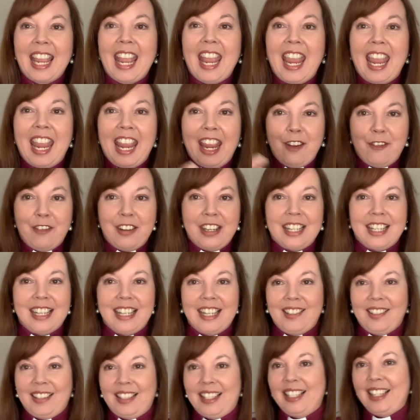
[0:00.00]
every
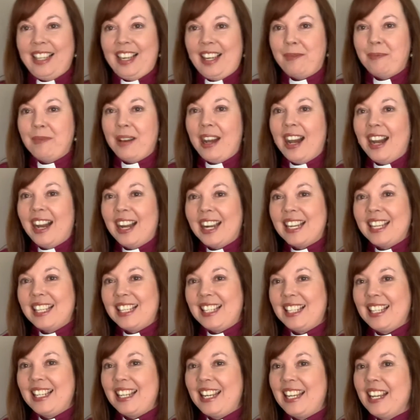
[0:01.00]
single time I
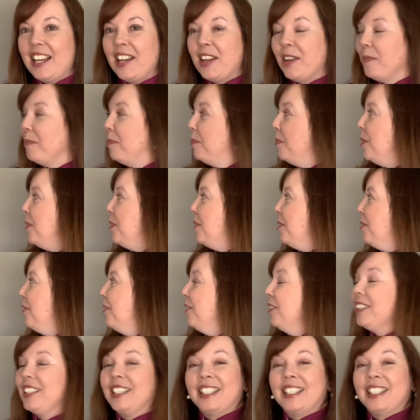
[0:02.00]
see a beautiful